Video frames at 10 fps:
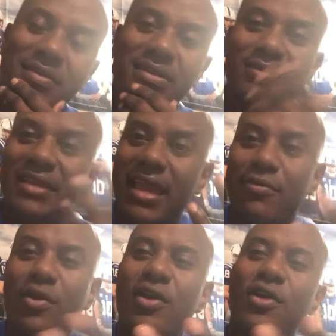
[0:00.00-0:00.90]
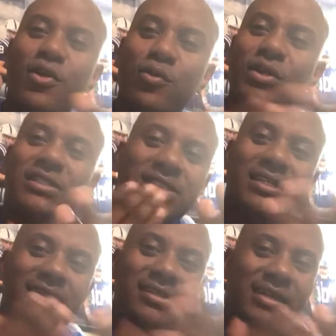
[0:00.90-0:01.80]
I mean, you name it. We're
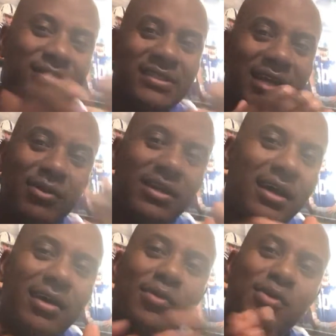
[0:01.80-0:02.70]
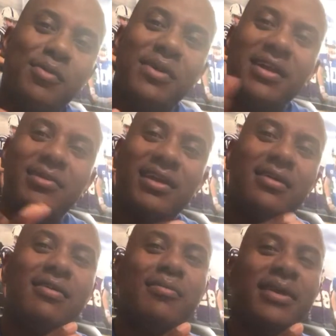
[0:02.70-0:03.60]
selling everything. I don't want nobody to be like,
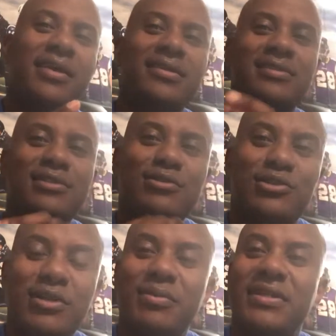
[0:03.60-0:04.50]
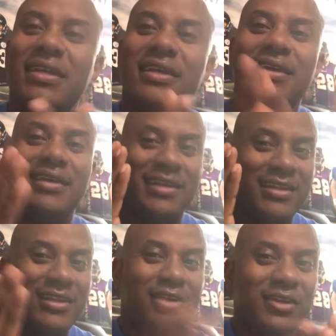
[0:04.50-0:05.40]
oh, man, this dude tripping.
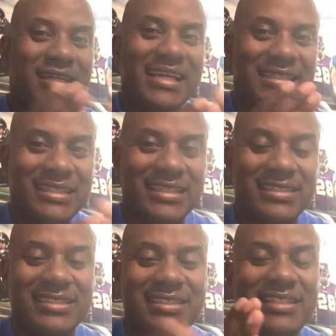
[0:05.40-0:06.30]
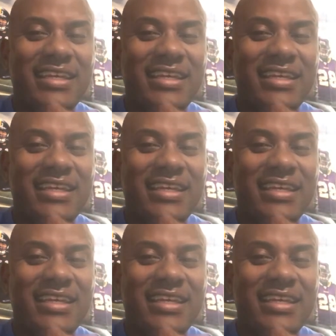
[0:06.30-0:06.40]
Look at this.